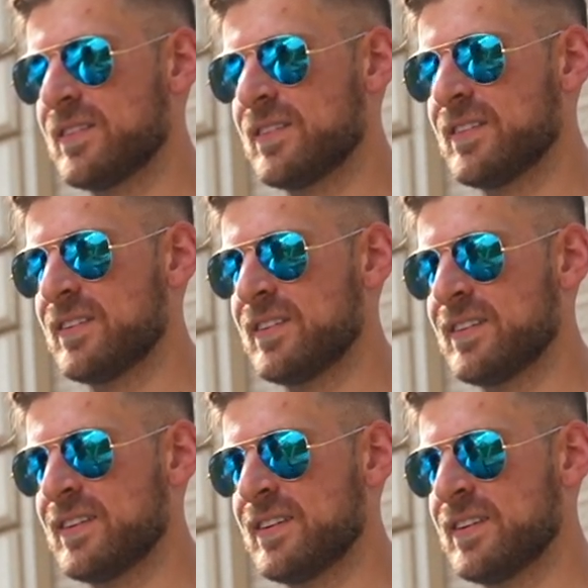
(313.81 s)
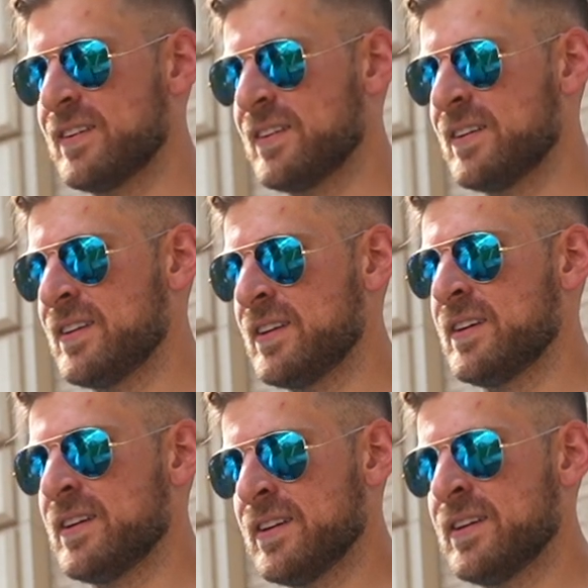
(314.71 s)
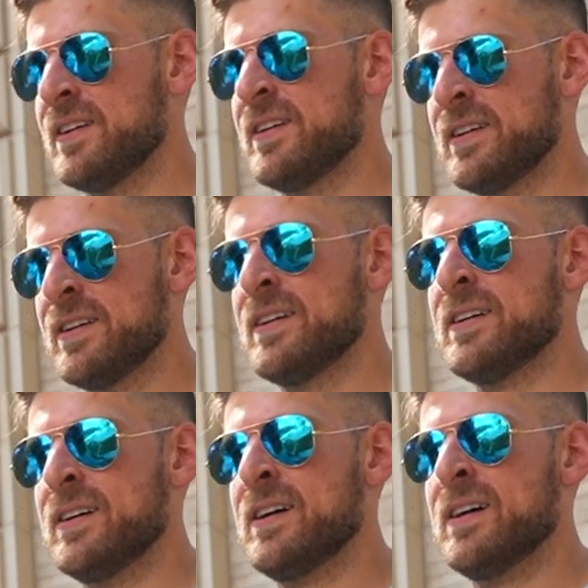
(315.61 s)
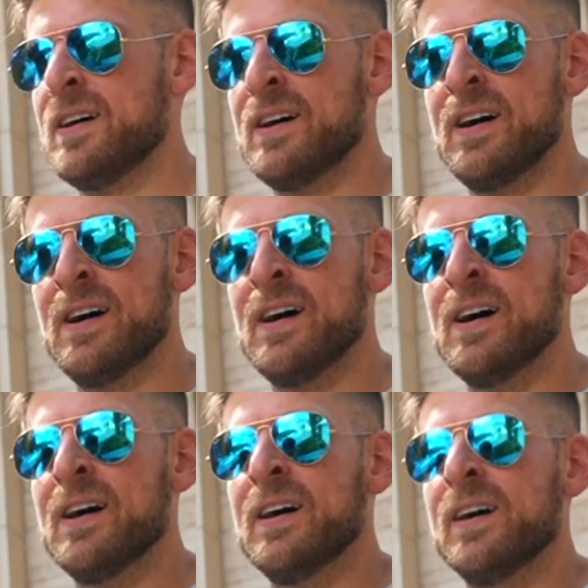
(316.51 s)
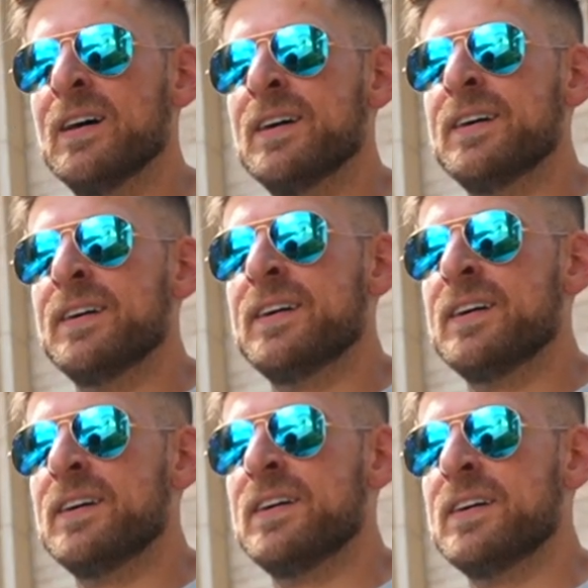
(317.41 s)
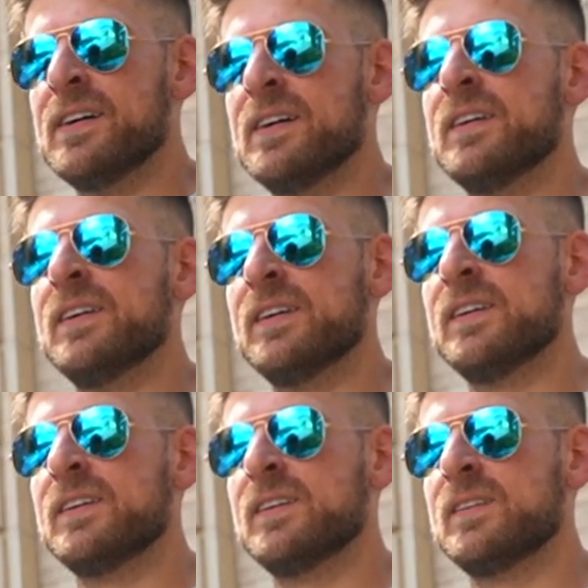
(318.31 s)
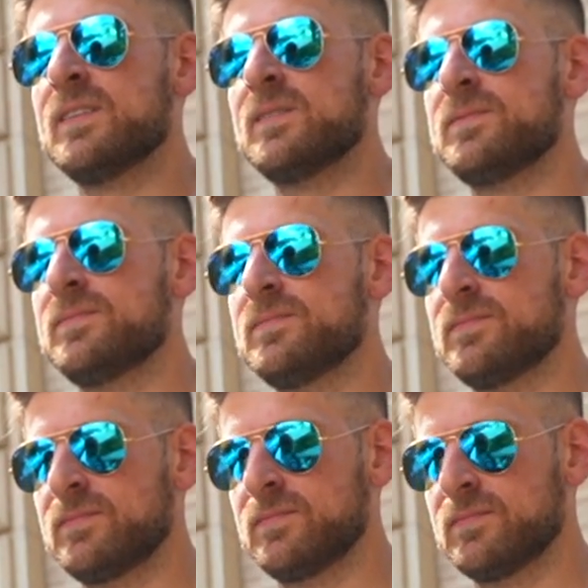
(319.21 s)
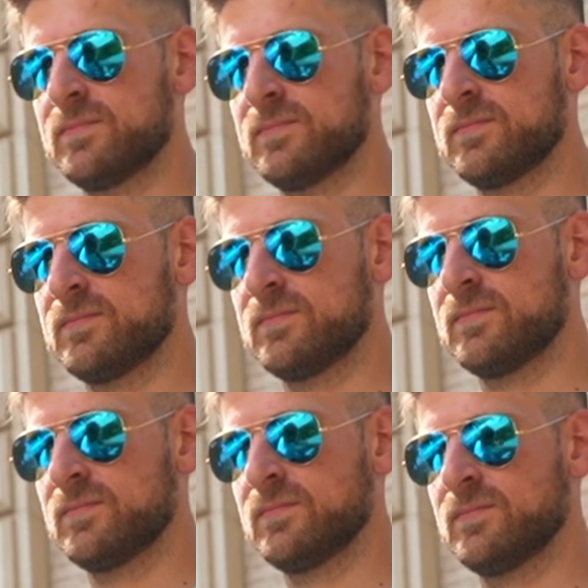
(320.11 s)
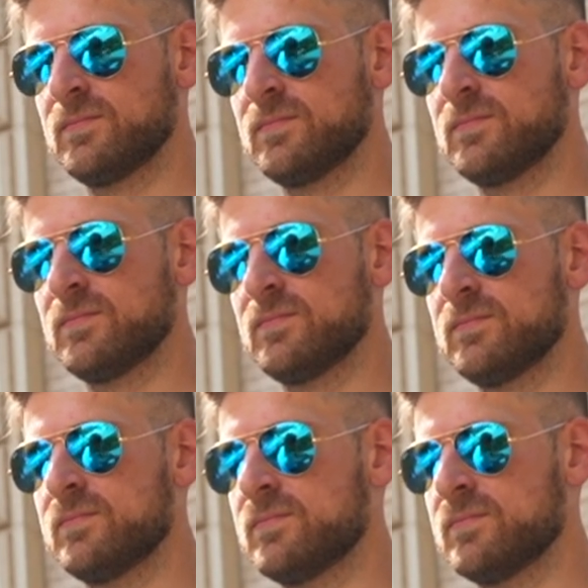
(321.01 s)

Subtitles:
[no speech]